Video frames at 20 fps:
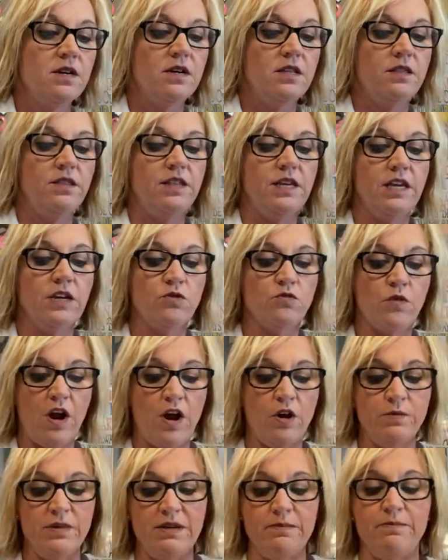The
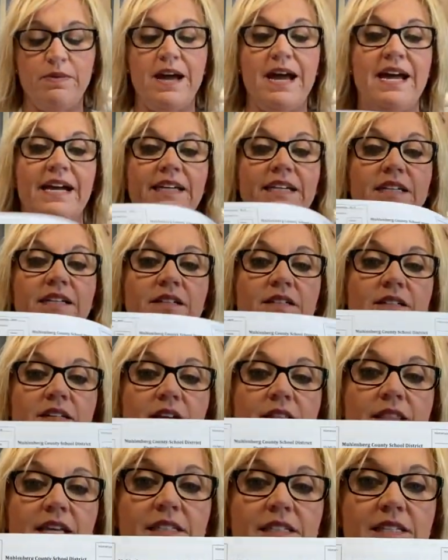enrollment packet
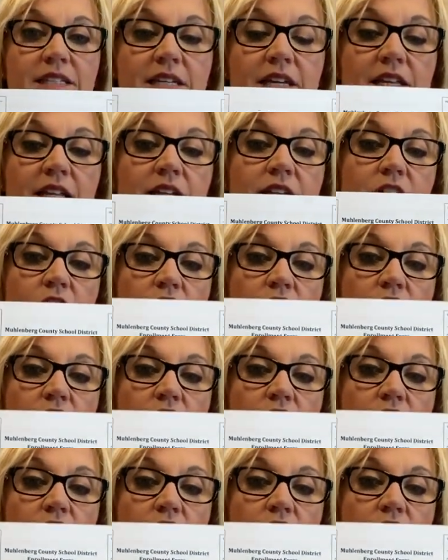that's in